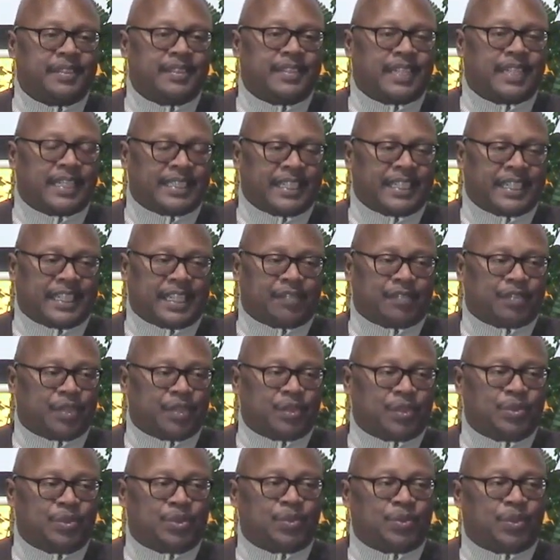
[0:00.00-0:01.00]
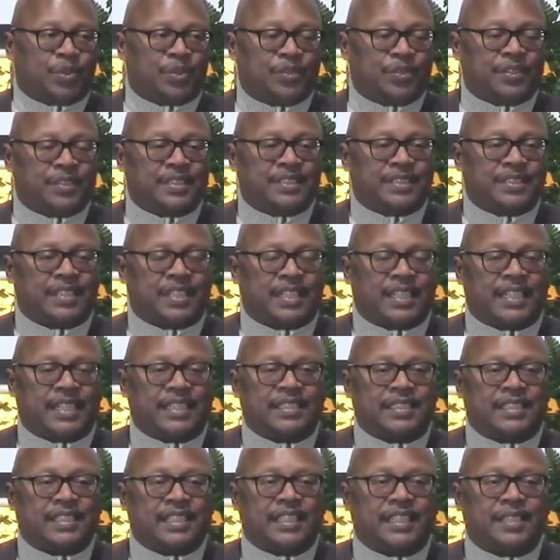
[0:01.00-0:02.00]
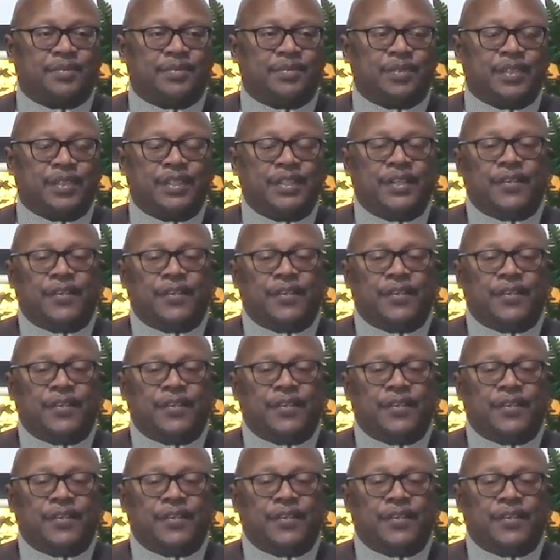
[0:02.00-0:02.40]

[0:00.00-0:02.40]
I think I've told you all this a lot of times.